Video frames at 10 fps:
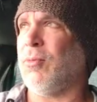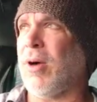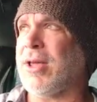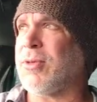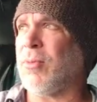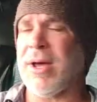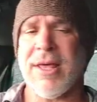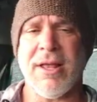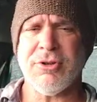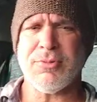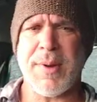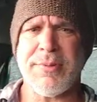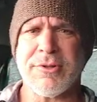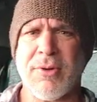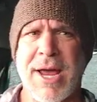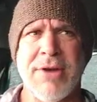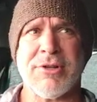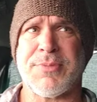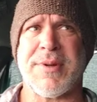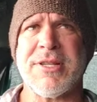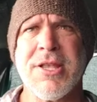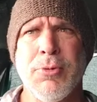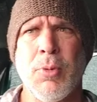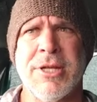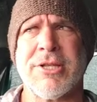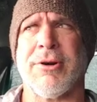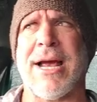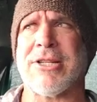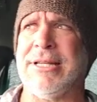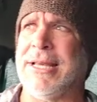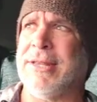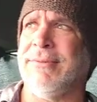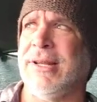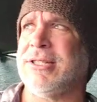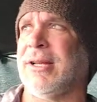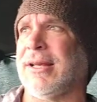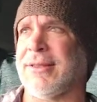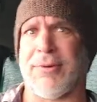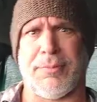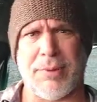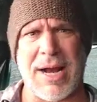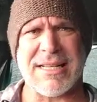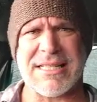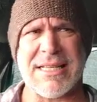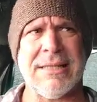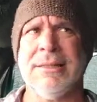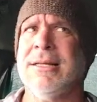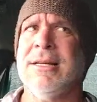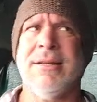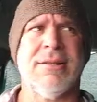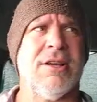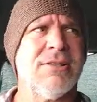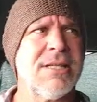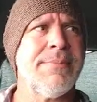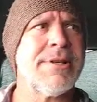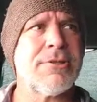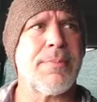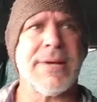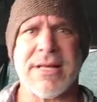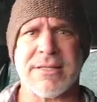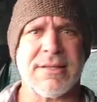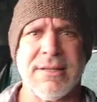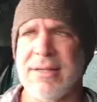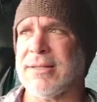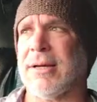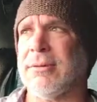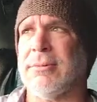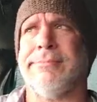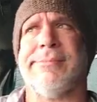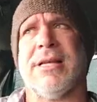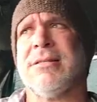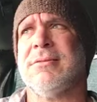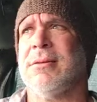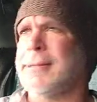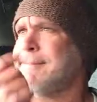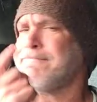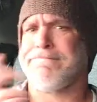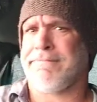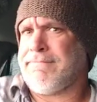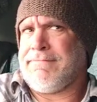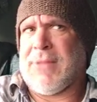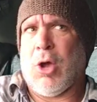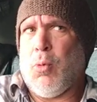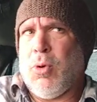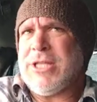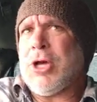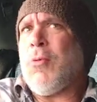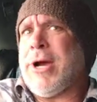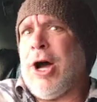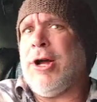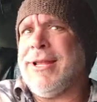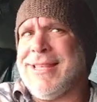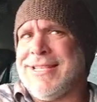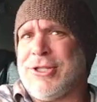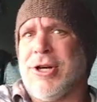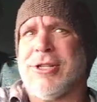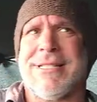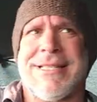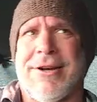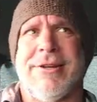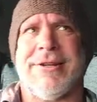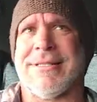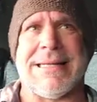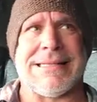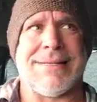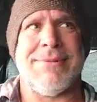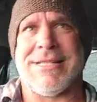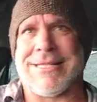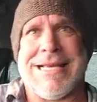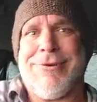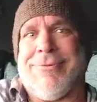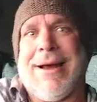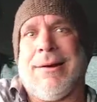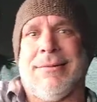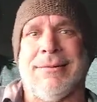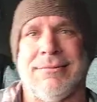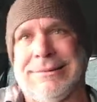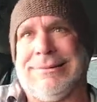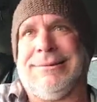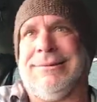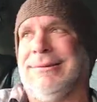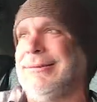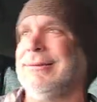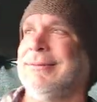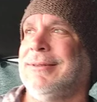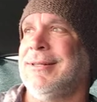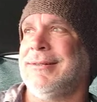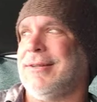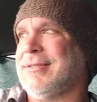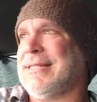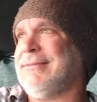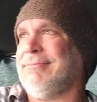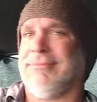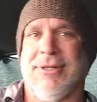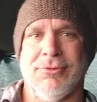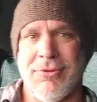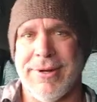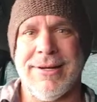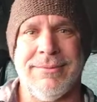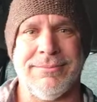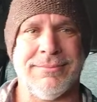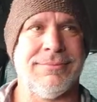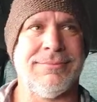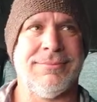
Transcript: why the hell are people so angry, especially the ones that are actually in the religion, like they're practicing, they all seem to be so pissed, and it's like, that's, what's going on in these churches that are you just like, somebody just get you riled and going, ah, there's, you know, go get them.